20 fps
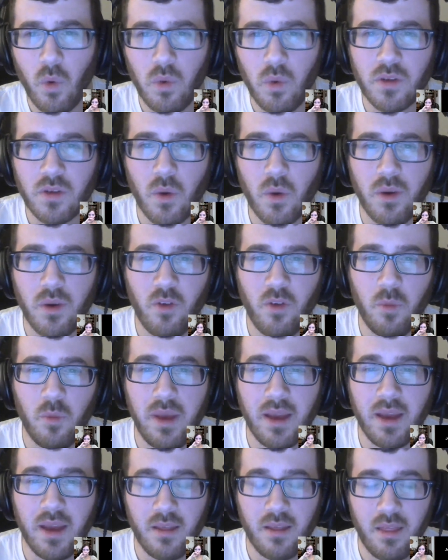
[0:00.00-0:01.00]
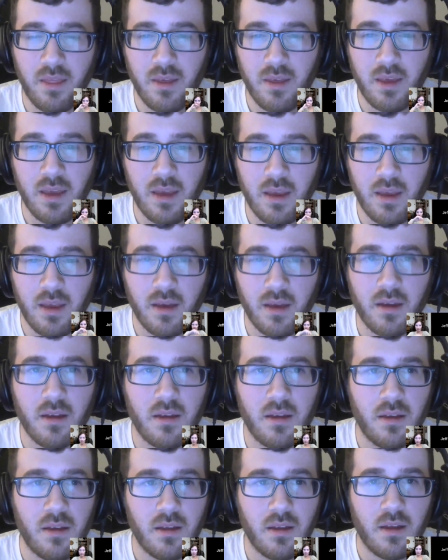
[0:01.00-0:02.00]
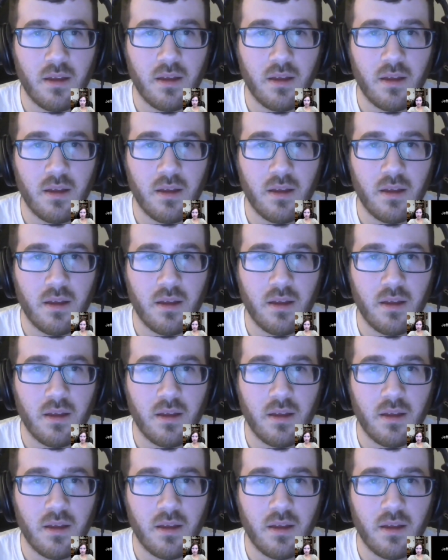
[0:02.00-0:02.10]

So who was going to pick the